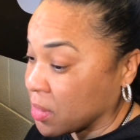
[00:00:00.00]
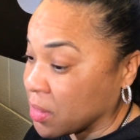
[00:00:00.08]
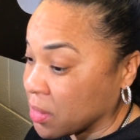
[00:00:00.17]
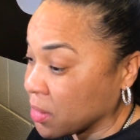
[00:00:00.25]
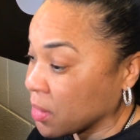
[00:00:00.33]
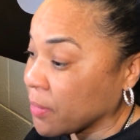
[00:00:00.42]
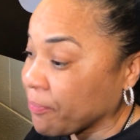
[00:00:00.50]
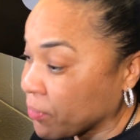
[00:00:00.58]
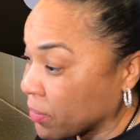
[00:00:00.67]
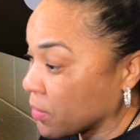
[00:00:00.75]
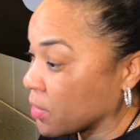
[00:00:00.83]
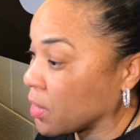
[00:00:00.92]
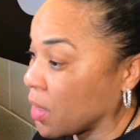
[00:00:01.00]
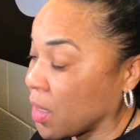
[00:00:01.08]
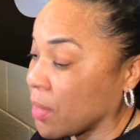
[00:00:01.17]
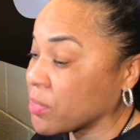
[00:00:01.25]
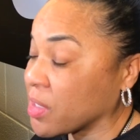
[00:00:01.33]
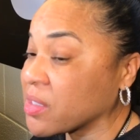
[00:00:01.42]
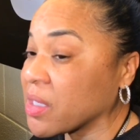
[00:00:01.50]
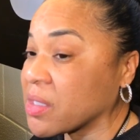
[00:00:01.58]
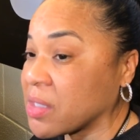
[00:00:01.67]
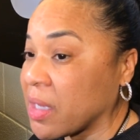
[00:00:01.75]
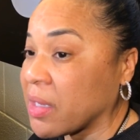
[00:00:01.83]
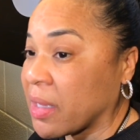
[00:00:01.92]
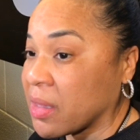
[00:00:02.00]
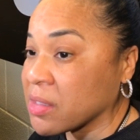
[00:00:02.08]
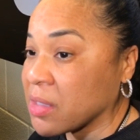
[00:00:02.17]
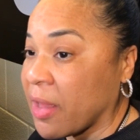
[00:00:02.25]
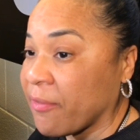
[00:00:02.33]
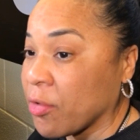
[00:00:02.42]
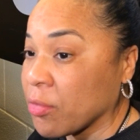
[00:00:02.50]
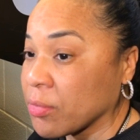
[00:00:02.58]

to succeed at this level.